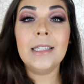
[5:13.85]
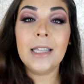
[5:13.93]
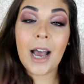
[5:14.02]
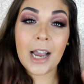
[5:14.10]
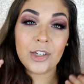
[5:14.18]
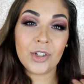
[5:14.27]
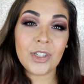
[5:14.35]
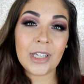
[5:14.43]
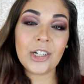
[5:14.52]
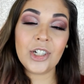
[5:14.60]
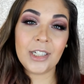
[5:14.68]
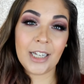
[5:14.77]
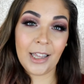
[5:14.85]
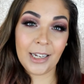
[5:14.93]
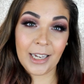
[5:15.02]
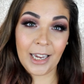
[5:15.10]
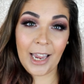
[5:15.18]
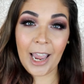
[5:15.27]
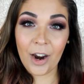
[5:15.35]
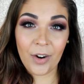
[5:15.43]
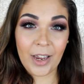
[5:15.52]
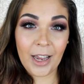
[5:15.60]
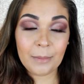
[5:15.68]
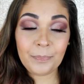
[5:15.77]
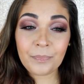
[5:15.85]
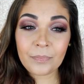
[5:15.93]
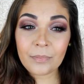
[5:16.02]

and the eyes are such a delicate area.